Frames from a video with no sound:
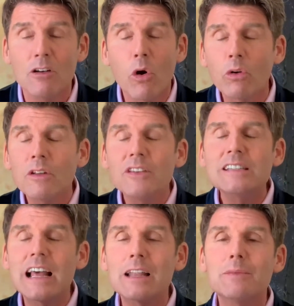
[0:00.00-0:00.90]
All of these
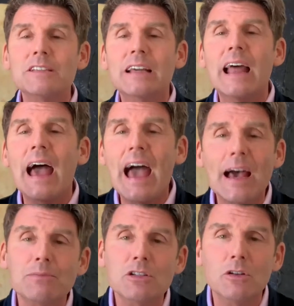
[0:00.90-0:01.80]
elements are going to
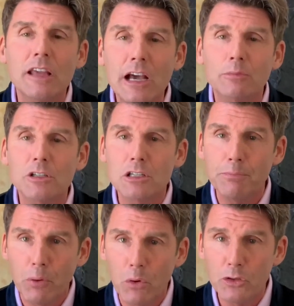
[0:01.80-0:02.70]
absolutely help to
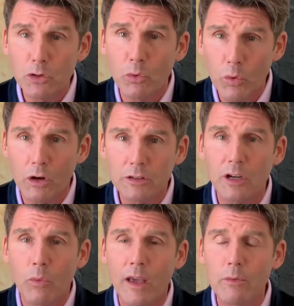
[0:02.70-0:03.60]
support your world in a
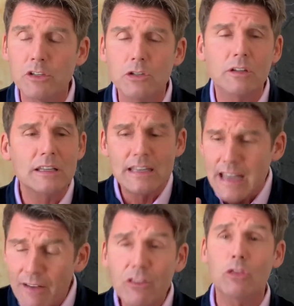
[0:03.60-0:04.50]
way in which you had
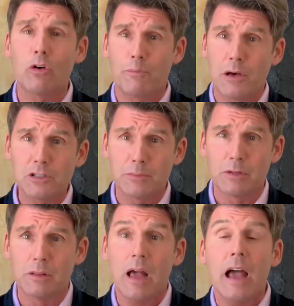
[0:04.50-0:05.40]
never thought
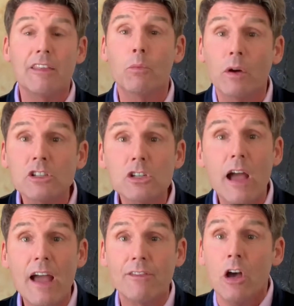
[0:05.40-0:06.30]
possible. And then once you
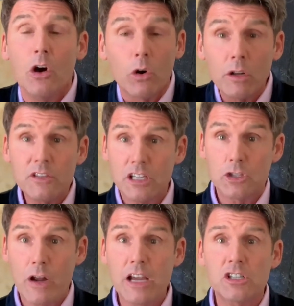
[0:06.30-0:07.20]
have all of this
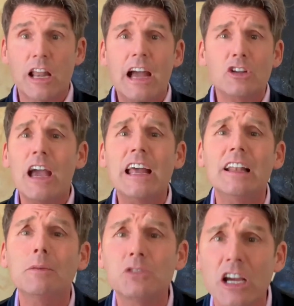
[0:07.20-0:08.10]
interaction, how do you handle
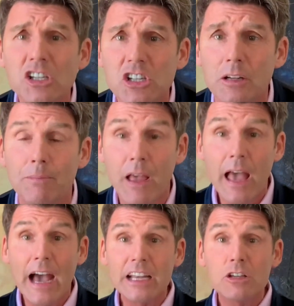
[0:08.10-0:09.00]
objection?
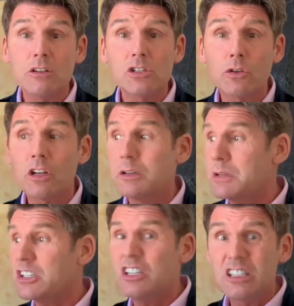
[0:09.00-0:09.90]
How do you ensure that
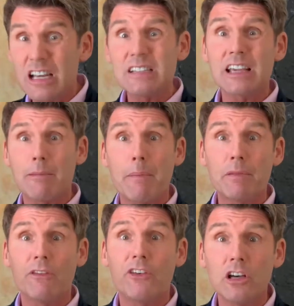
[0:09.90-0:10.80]
objection doesn't come up in
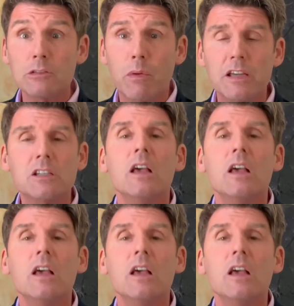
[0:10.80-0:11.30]
the first place?